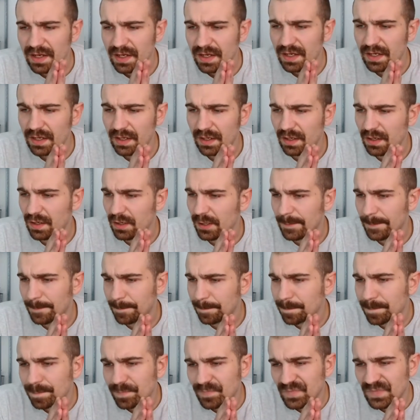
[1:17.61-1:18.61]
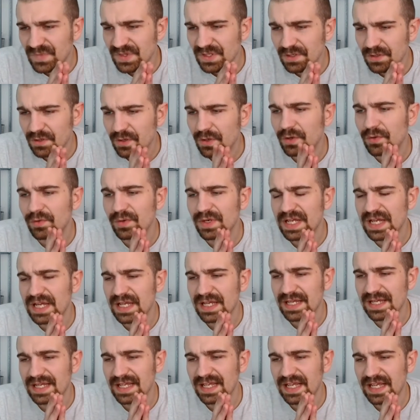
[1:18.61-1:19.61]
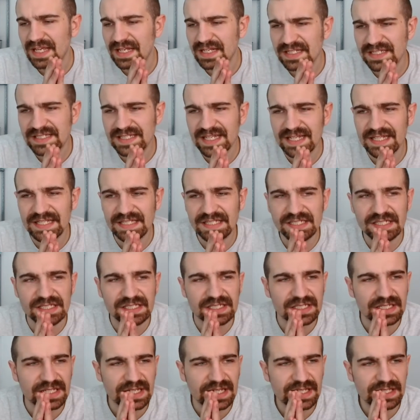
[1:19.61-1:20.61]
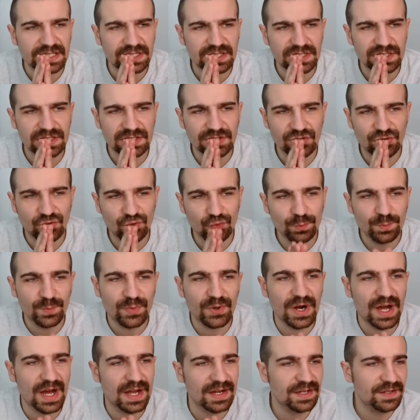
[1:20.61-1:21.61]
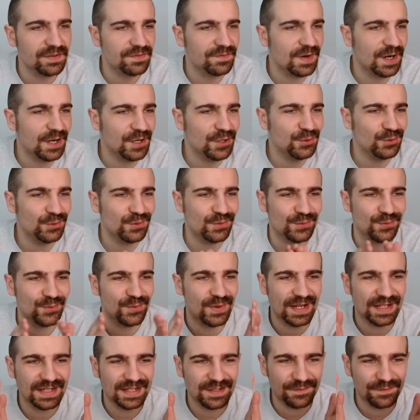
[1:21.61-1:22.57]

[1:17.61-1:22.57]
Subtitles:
uh, you know in a sense, it's super undervalued, right?